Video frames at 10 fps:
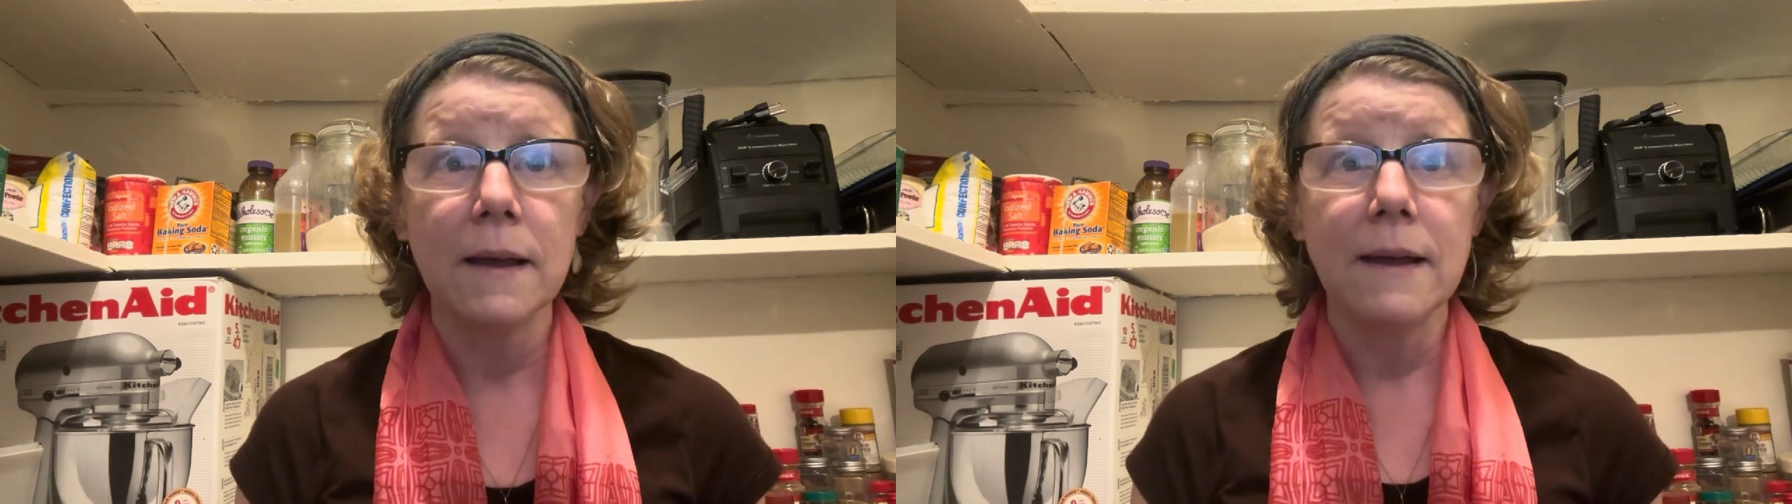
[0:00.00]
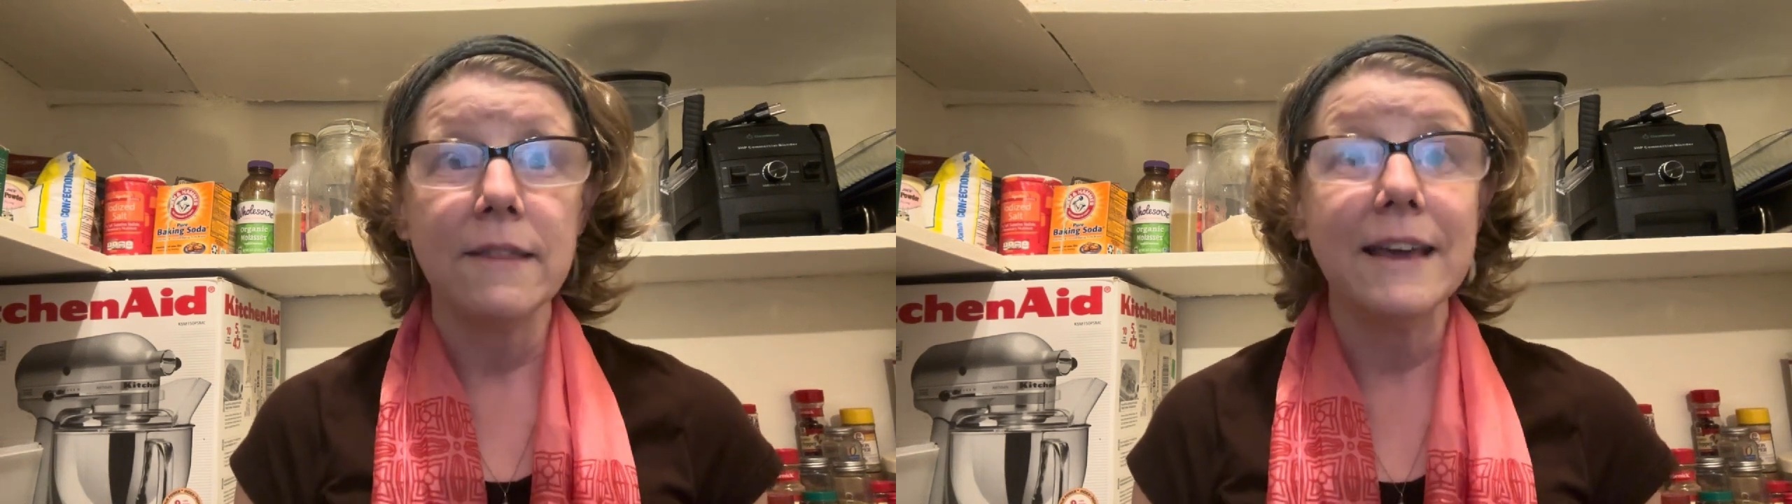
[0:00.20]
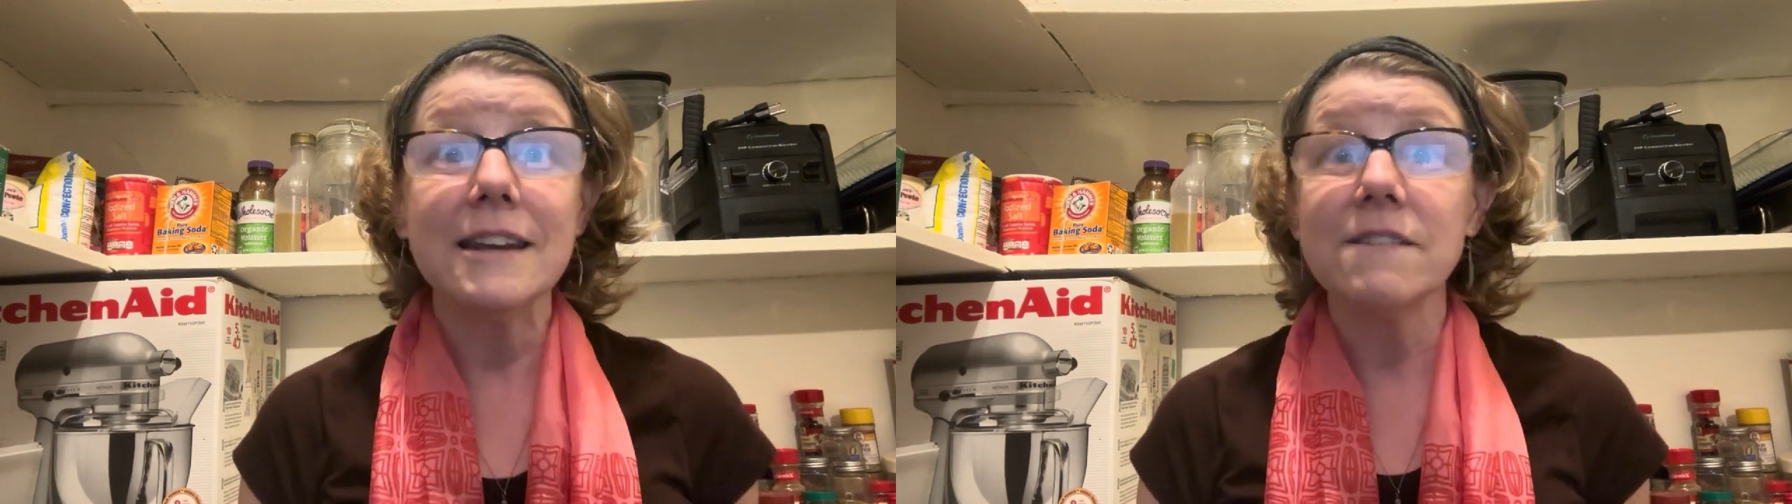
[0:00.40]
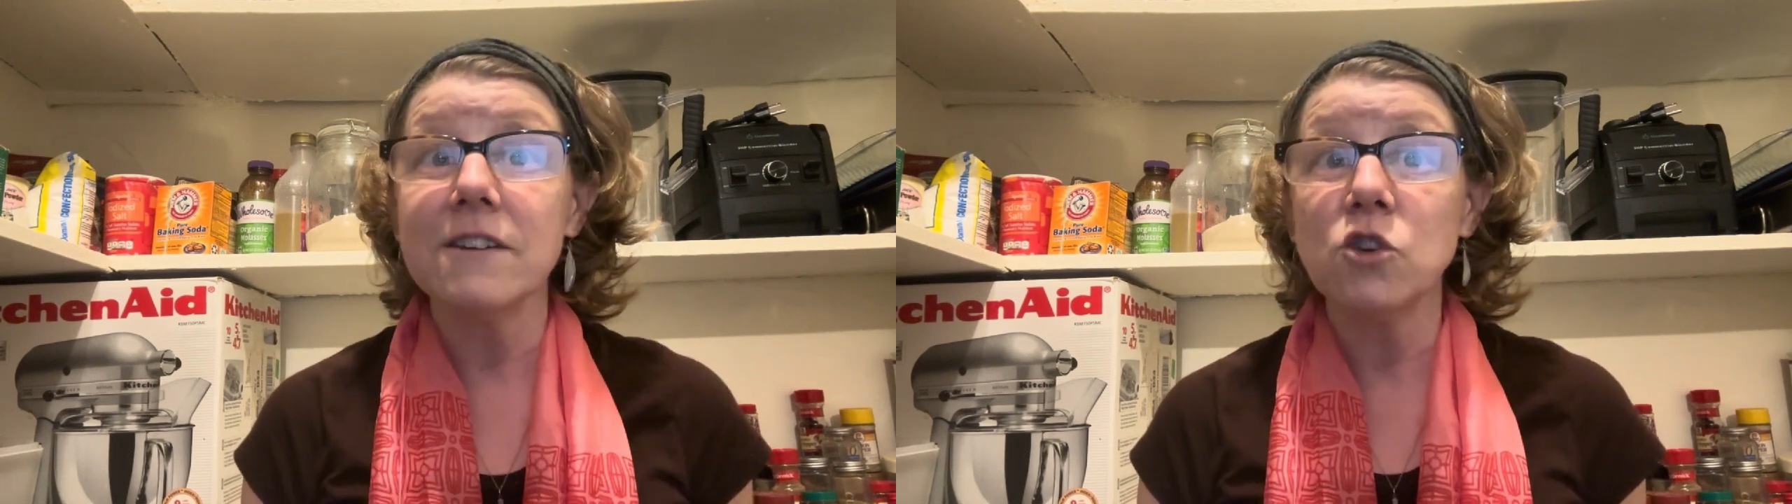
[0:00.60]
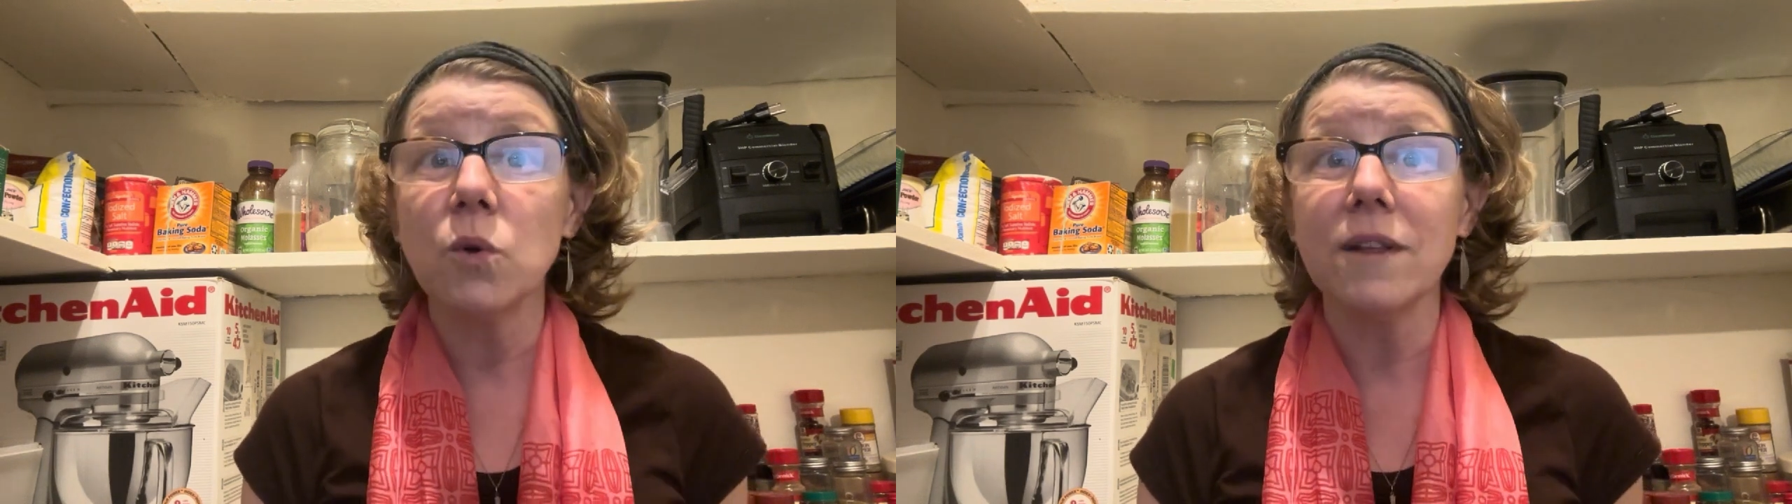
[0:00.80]
The
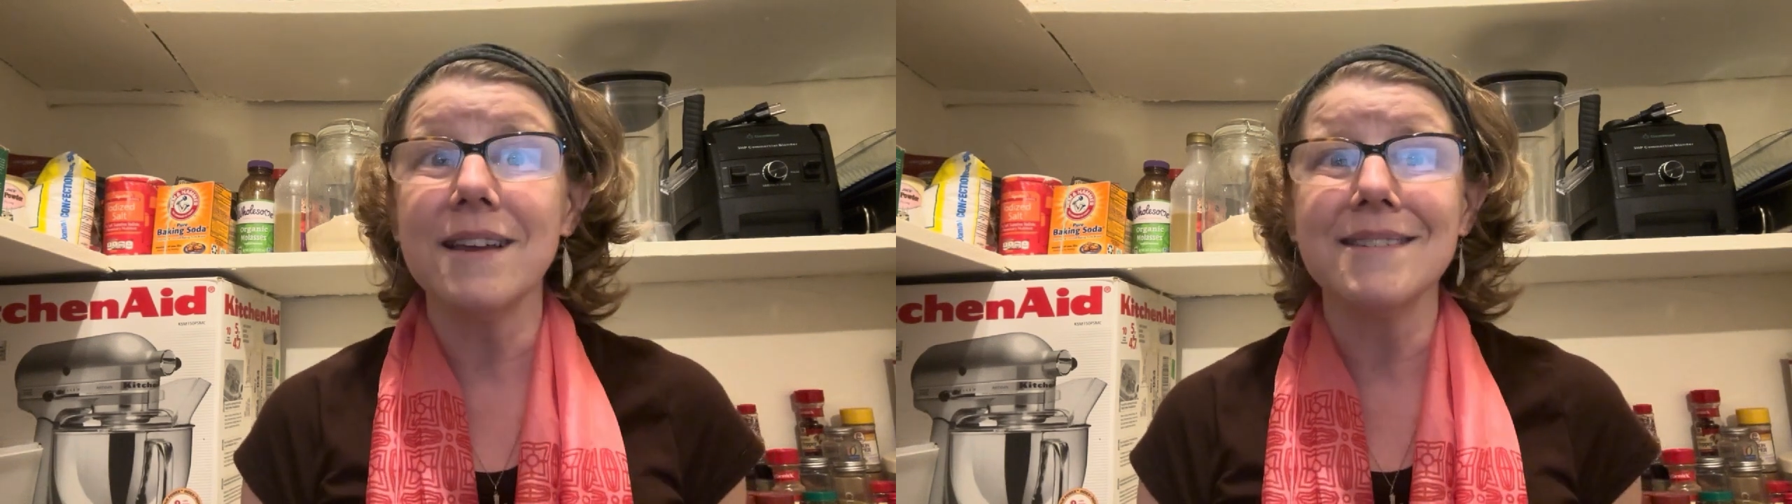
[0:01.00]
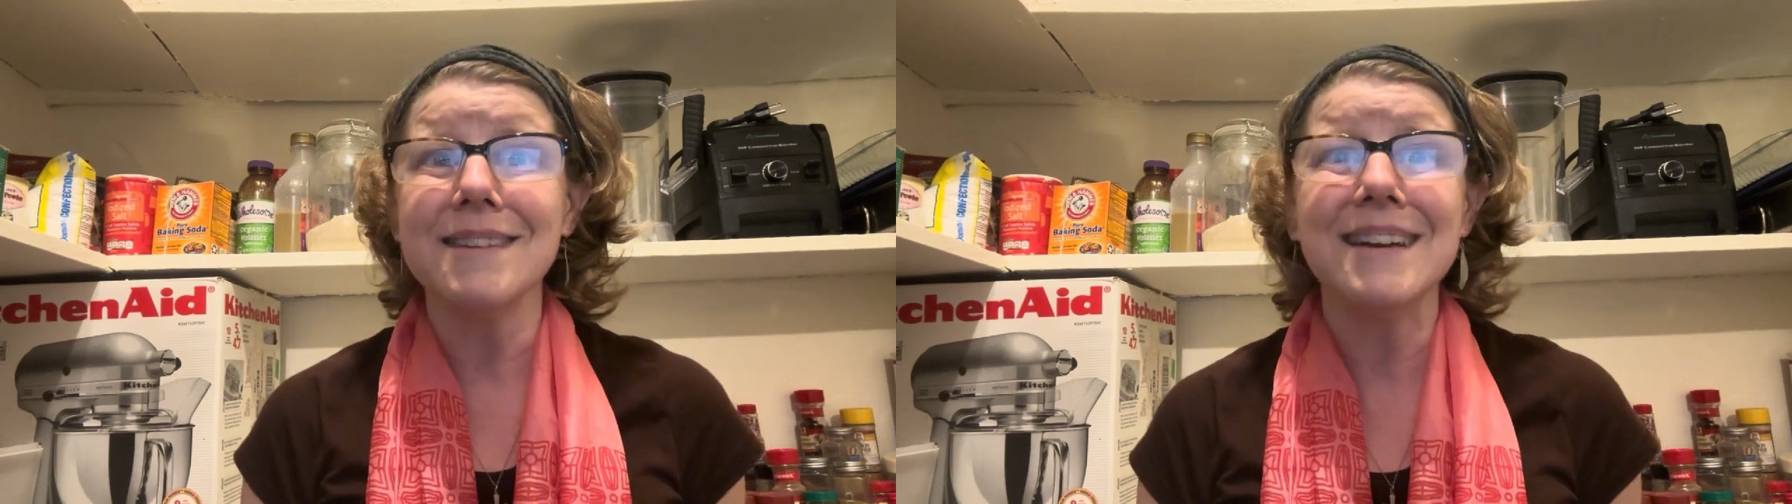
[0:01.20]
individual is an